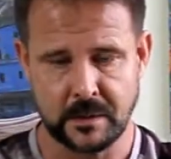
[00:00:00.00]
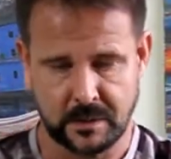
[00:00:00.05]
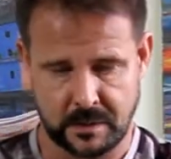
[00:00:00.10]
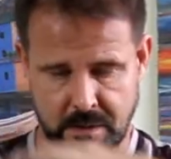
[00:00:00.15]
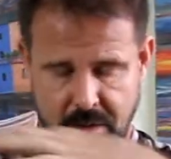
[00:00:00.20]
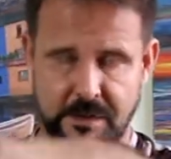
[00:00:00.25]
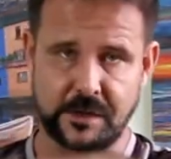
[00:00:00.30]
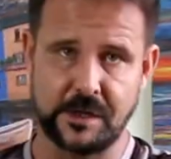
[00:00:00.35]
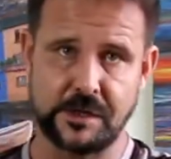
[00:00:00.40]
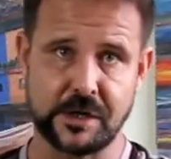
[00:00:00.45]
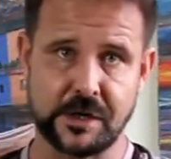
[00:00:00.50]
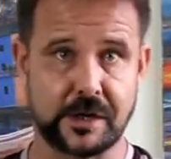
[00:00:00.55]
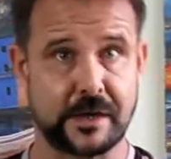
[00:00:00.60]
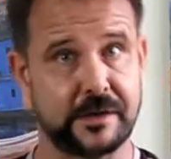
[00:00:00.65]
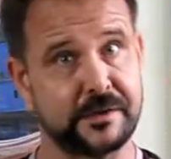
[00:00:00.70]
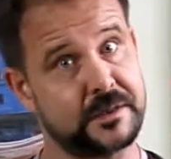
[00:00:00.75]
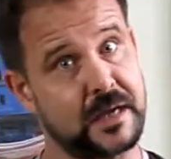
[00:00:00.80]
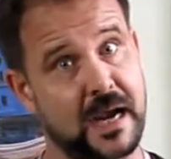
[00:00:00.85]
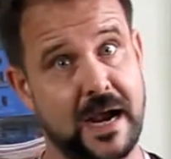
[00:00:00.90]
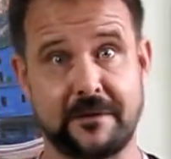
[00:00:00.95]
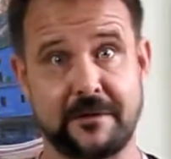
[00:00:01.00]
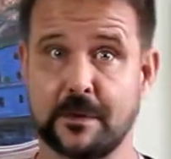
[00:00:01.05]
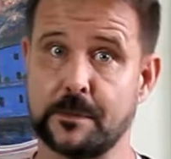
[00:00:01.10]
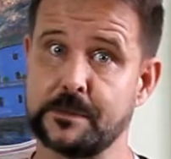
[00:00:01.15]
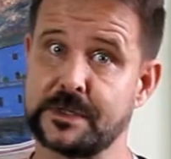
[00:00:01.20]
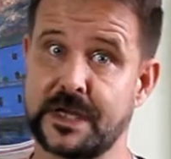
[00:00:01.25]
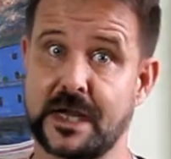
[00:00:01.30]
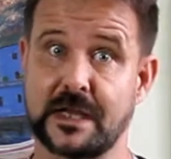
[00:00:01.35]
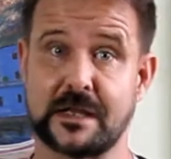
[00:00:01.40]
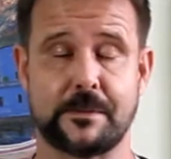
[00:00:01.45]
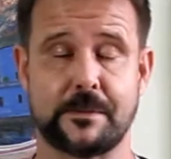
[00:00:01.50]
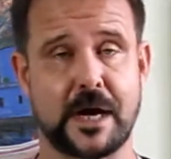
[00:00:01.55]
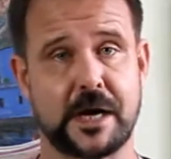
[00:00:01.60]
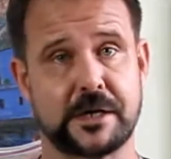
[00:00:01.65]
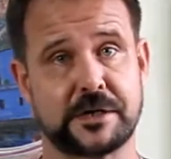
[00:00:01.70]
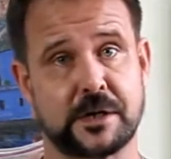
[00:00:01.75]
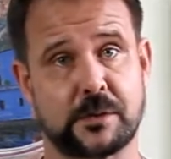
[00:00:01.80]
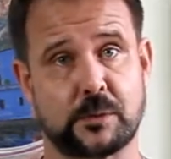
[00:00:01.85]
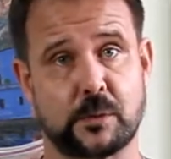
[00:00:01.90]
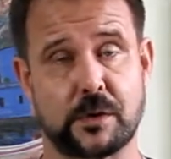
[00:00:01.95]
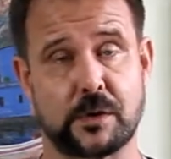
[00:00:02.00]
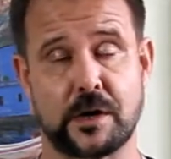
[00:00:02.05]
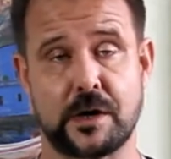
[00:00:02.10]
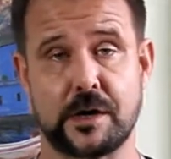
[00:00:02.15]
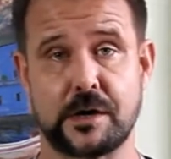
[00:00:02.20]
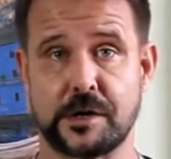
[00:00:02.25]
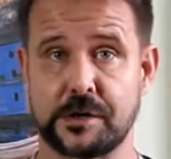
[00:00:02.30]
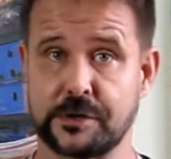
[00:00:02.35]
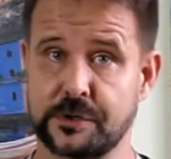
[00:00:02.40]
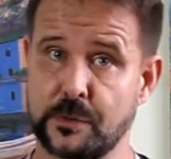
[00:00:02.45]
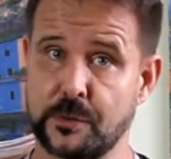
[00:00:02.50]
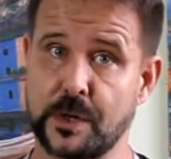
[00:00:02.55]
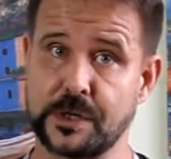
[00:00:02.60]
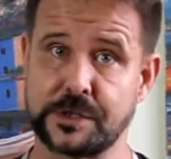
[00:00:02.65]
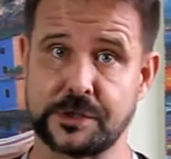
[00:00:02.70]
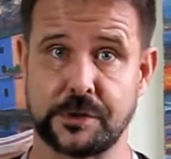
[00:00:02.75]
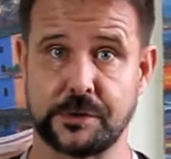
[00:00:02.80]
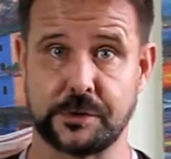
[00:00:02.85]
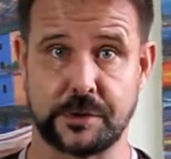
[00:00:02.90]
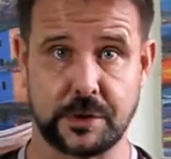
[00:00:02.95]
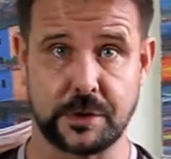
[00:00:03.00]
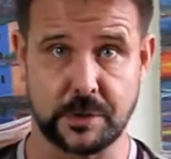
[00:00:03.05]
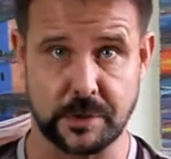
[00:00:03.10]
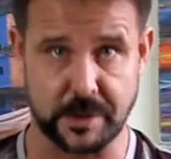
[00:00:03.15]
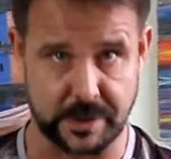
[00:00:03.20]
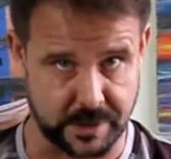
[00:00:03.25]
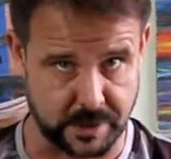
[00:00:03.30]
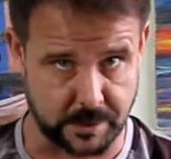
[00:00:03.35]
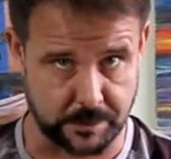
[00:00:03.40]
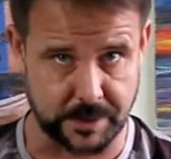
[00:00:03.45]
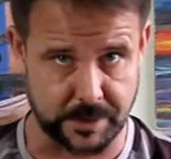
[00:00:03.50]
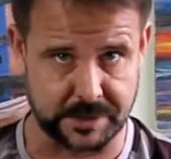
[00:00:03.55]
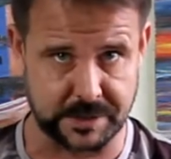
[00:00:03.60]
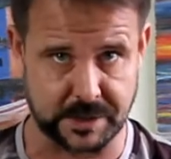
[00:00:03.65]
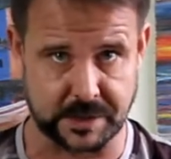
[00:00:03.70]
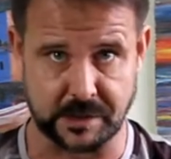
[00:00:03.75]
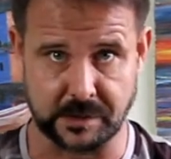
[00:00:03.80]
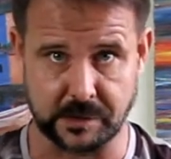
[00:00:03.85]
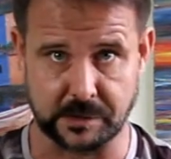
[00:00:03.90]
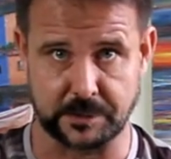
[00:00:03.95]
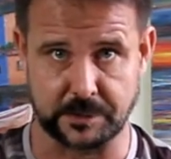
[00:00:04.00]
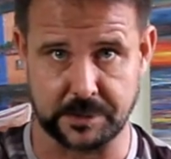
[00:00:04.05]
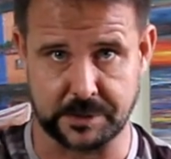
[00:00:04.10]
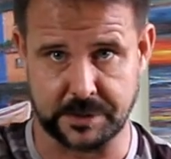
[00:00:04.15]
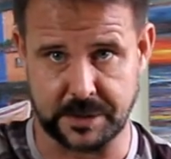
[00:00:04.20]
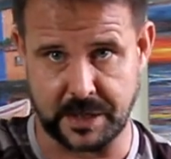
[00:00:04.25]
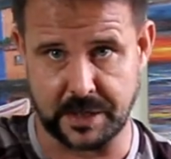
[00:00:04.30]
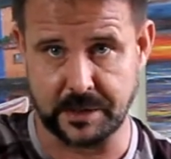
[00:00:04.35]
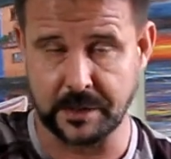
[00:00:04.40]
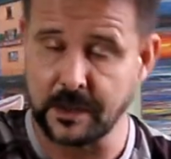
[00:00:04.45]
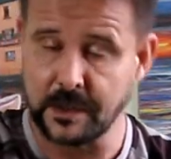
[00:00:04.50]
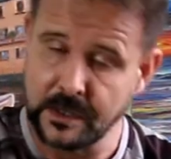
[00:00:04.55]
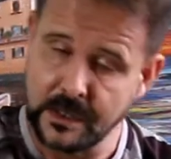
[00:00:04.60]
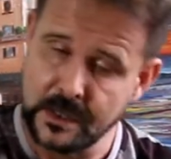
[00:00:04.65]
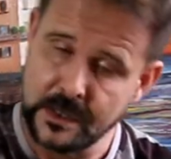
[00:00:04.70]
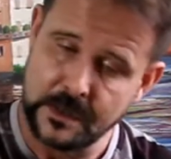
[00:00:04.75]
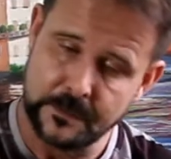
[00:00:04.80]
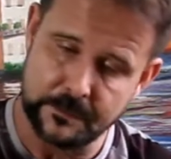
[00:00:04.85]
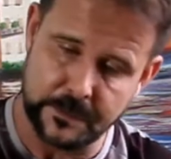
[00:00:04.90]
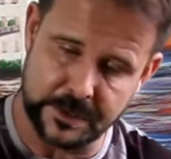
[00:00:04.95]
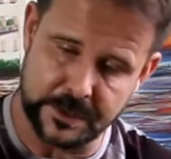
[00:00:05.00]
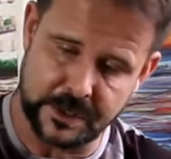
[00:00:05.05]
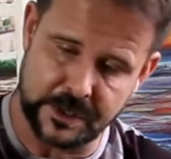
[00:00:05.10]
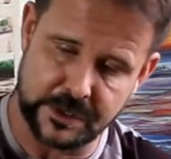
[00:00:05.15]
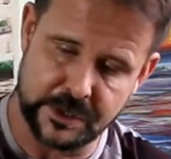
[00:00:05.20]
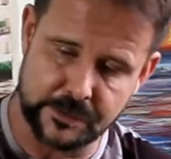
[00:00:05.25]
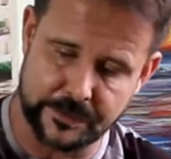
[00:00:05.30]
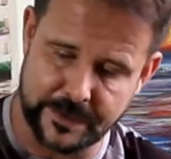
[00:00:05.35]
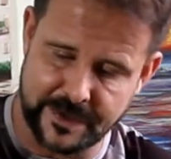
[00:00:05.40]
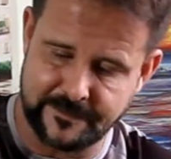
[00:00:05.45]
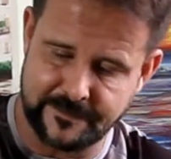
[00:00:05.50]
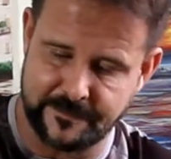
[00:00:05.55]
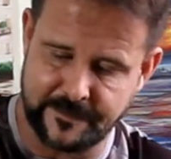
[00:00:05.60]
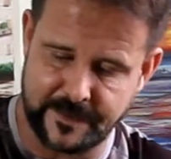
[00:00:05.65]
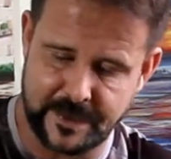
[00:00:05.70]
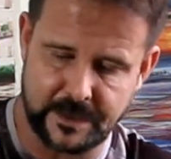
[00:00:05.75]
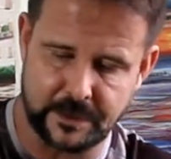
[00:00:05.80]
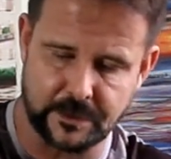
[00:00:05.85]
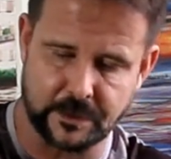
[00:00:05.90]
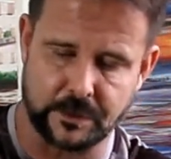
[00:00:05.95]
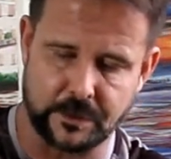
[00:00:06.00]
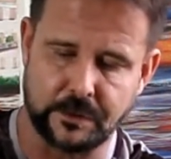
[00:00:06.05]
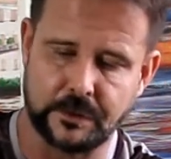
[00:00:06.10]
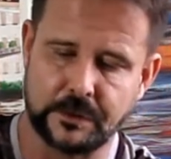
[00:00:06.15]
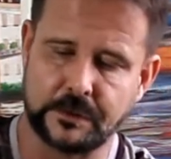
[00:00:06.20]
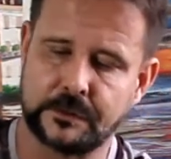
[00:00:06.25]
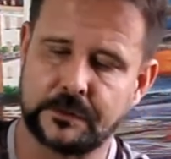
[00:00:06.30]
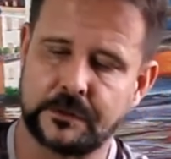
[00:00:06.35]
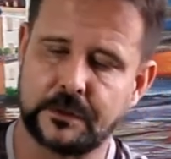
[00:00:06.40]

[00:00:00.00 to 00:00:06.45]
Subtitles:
and then you can have them say the magic word or do what you do in your particular routine. But then you reveal